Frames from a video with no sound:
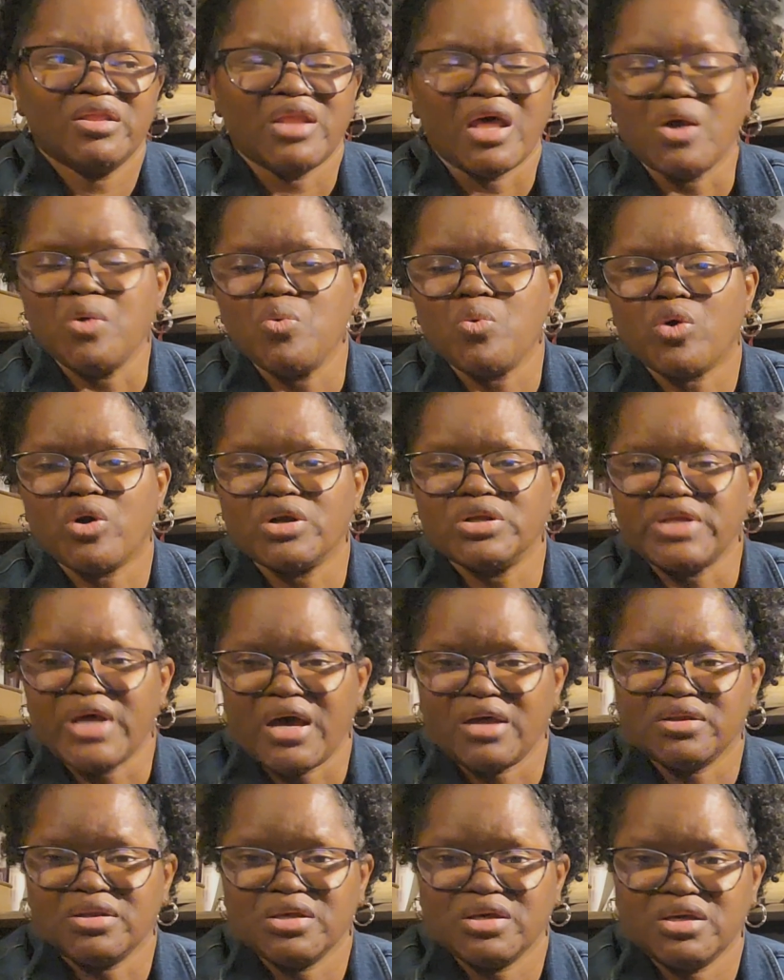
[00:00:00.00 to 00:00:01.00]
they worked
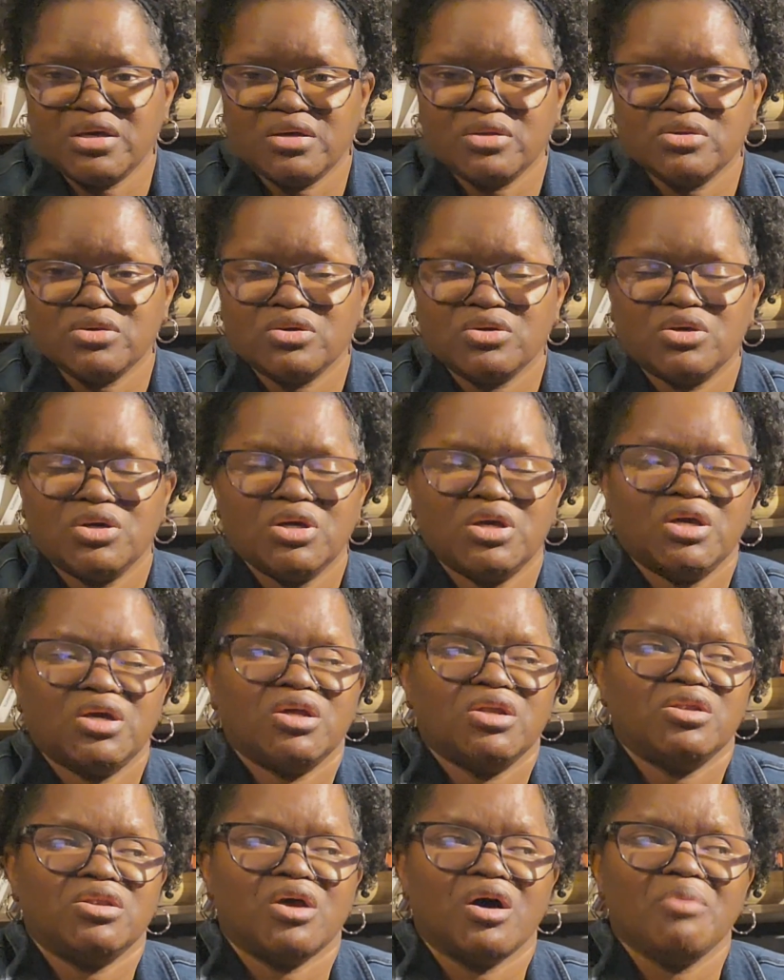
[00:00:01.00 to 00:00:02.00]
out together.
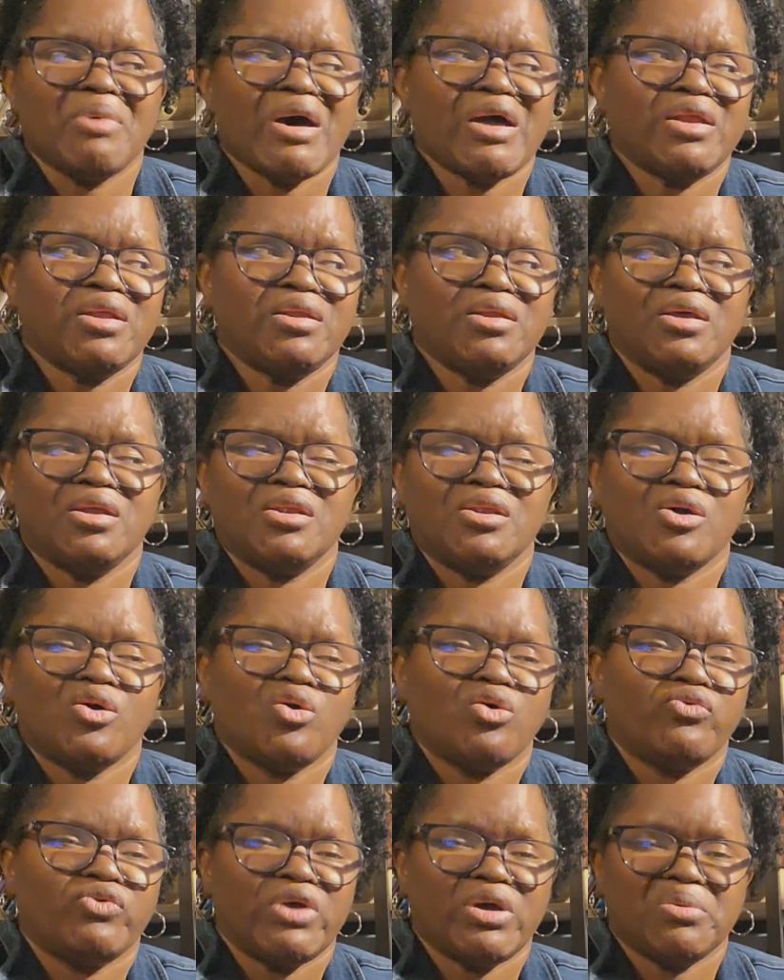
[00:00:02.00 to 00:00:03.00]
Nobody didn't
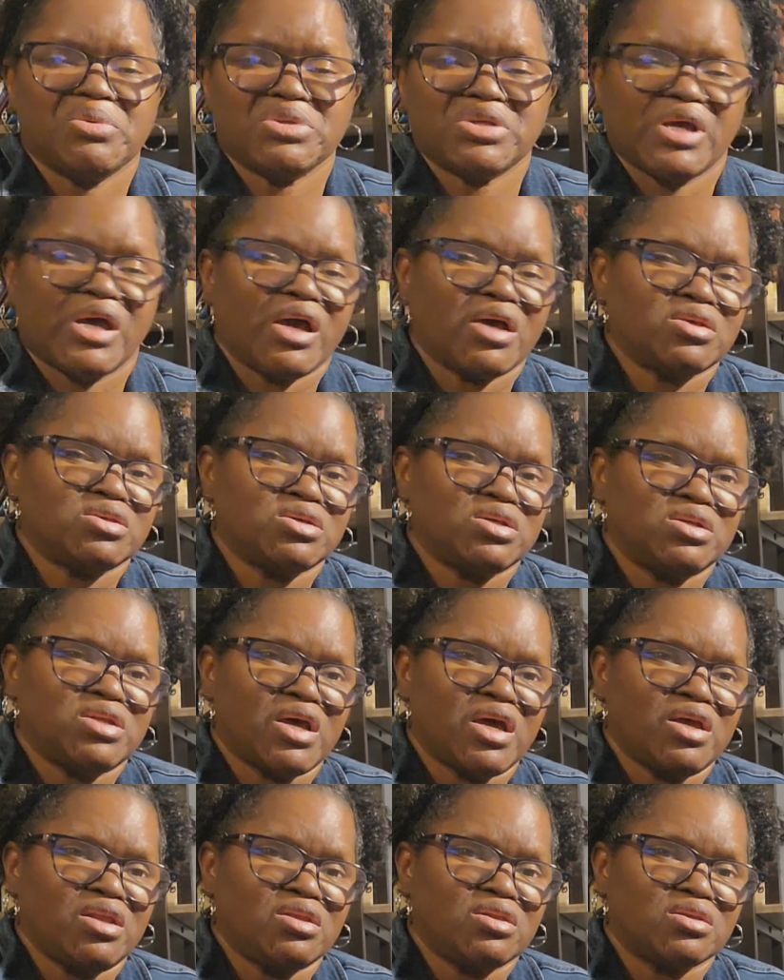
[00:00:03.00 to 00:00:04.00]
know if they was actually
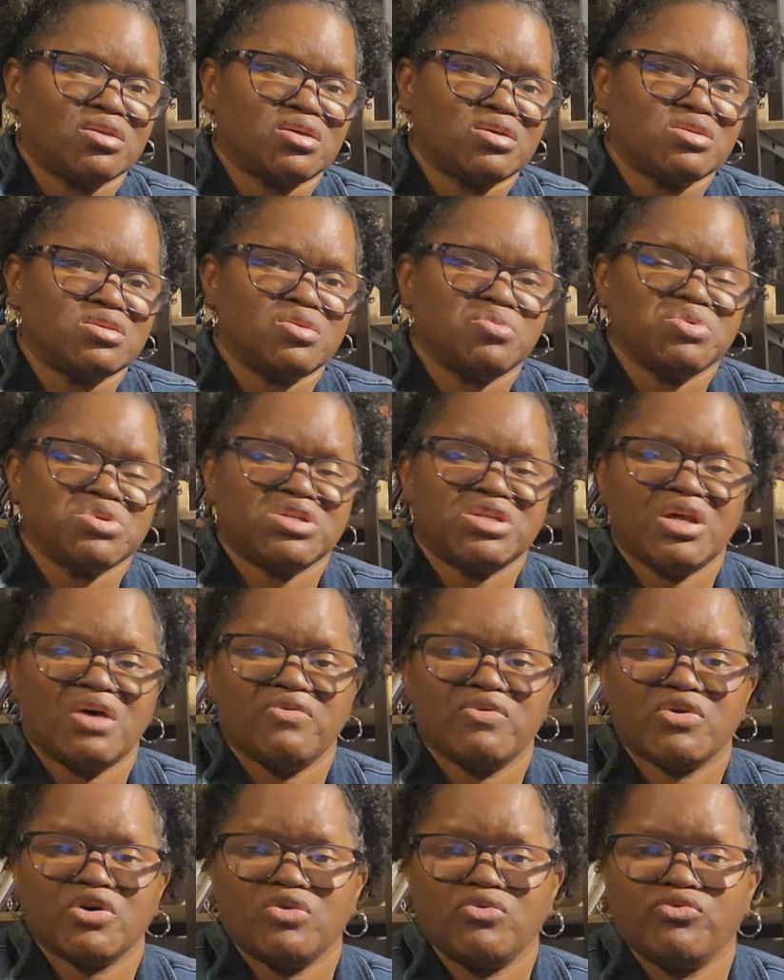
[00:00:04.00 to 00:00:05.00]
dating, because it was
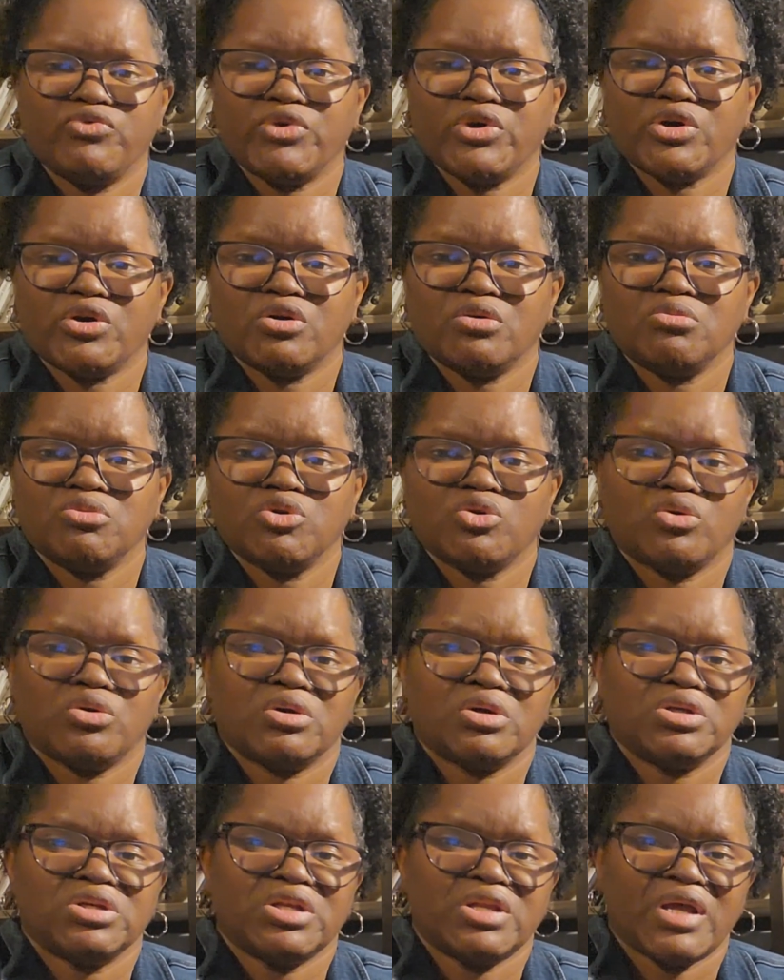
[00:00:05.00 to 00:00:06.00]
never confirmed
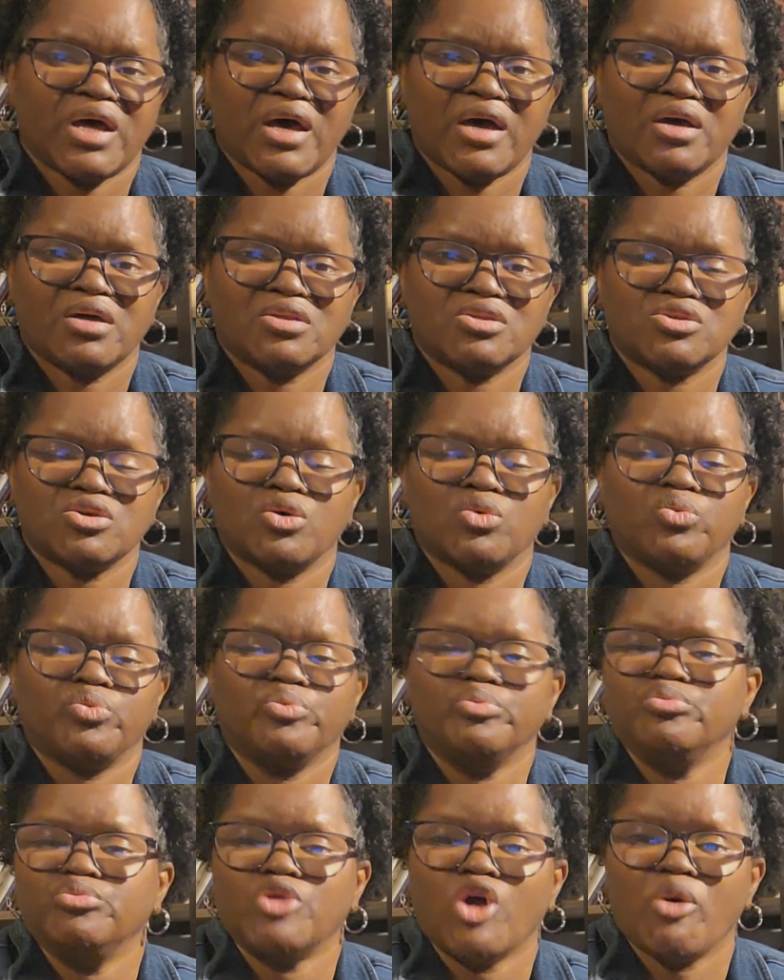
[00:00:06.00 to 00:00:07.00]
or denied, so
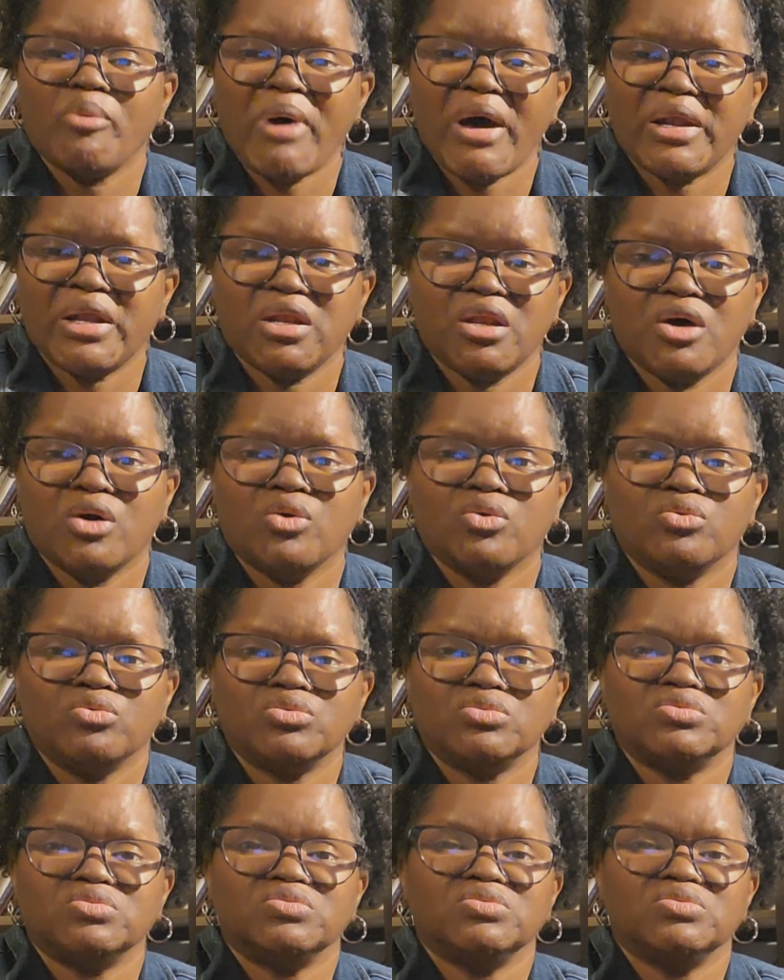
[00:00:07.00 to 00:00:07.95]
nobody knows.